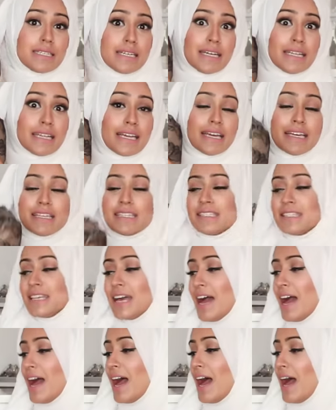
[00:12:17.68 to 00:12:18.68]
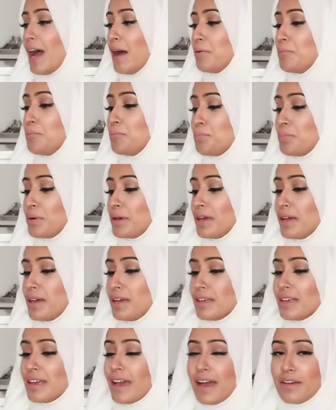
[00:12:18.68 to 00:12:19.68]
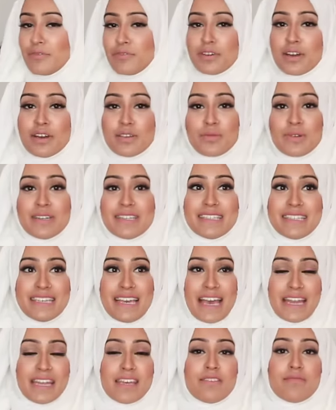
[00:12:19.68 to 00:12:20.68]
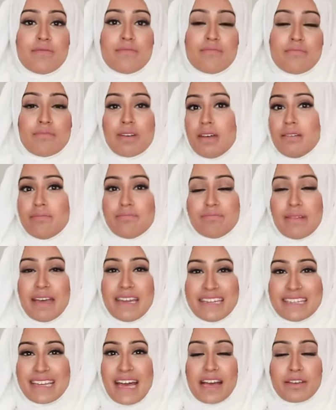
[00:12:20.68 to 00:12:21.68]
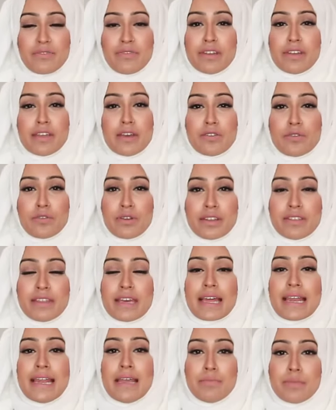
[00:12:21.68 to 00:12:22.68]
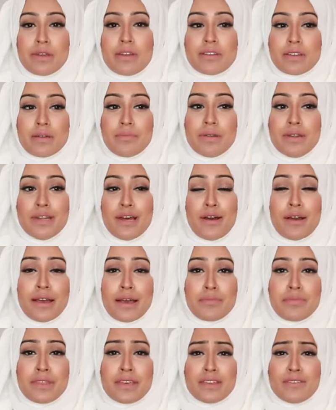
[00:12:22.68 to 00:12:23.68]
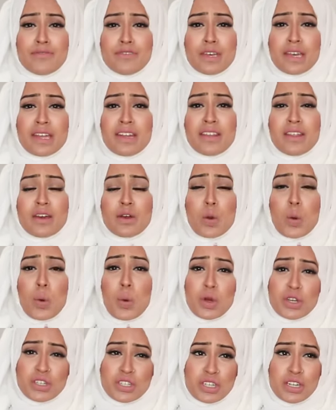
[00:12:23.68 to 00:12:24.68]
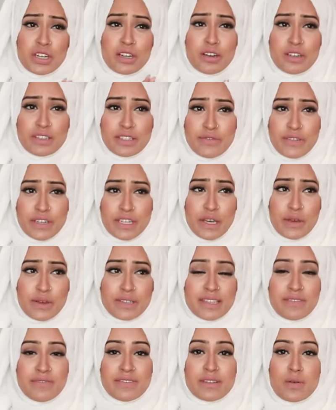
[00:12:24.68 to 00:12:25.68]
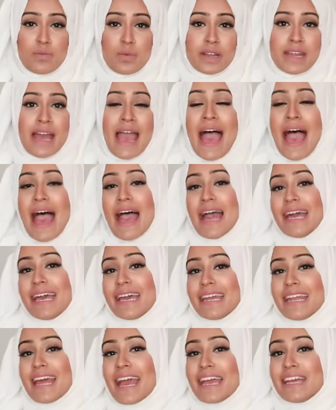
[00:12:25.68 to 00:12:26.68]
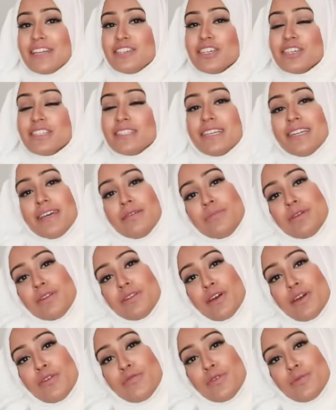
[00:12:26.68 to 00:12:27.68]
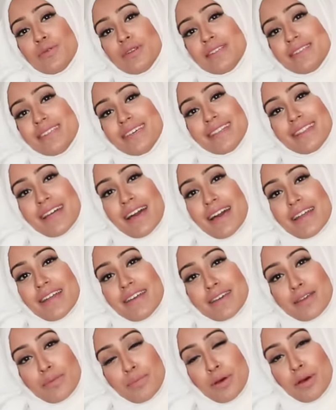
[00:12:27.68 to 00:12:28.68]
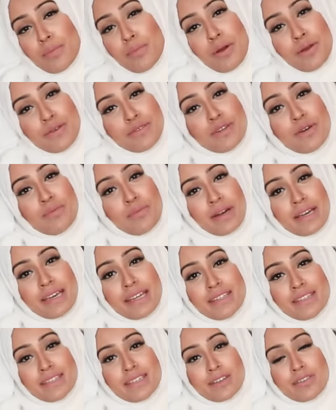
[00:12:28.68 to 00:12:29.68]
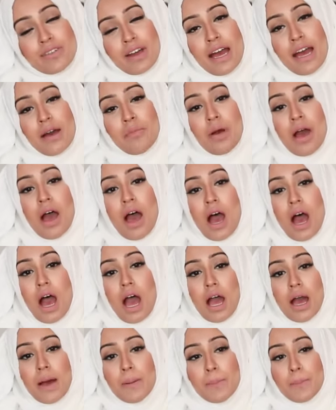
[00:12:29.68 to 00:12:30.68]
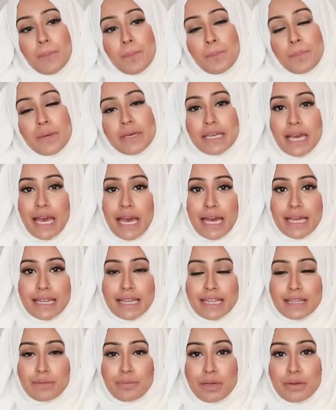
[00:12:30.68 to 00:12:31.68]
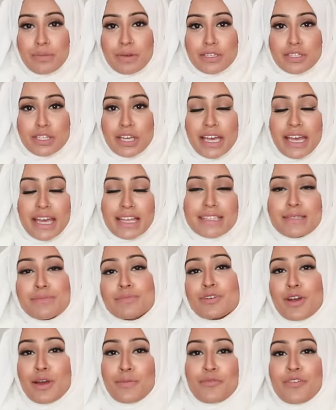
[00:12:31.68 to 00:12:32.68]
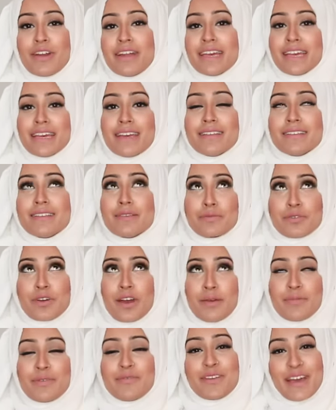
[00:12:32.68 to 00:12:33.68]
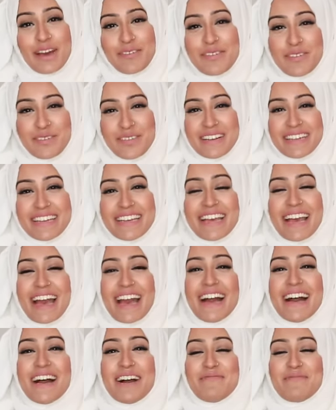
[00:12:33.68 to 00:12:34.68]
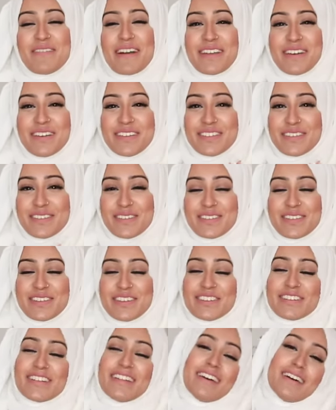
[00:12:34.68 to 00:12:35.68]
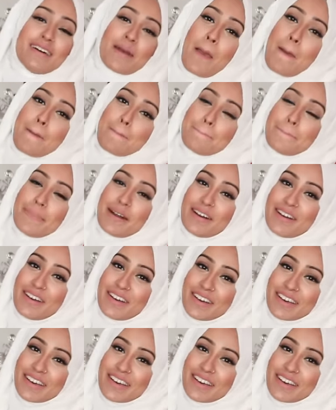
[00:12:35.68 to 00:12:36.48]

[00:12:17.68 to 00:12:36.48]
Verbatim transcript: and this um, but yeah if you guys want to see any uh, any tag videos or anything, let me know down below. I am thinking of doing another question and answer video because I haven't done one in ages. So let me know if you want to see that and I can put a post on my Instagram. Um, but yeah, that's pretty much it. Subscribe already. Subscribe if you haven't already. Uh, and I'll see you all soon, inshallah. Bye.